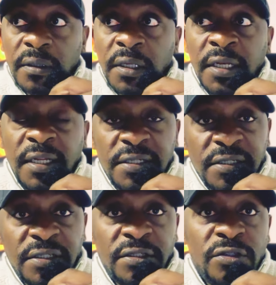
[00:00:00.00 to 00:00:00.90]
A
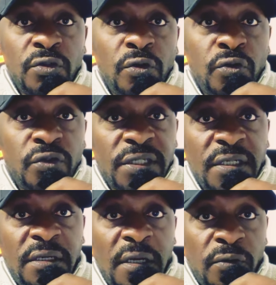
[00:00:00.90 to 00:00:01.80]
narcissist is not going to
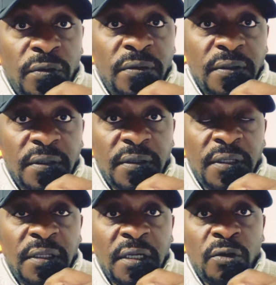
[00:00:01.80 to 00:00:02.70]
sit down
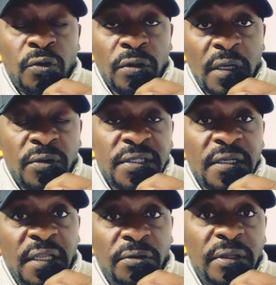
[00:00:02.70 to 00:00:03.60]
in their own house
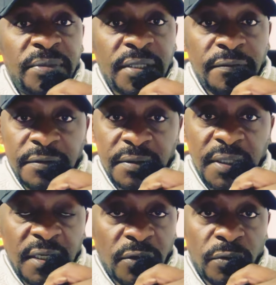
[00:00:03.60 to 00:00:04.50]
and heal themselves.
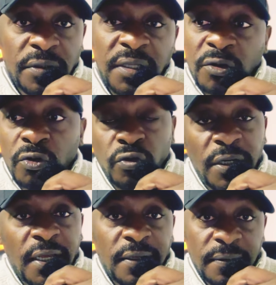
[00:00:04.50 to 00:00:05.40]
They cannot. They are going to
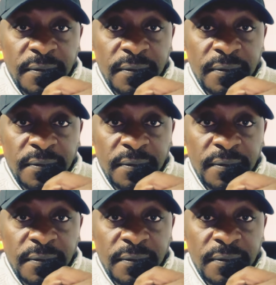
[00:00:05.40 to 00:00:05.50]
die.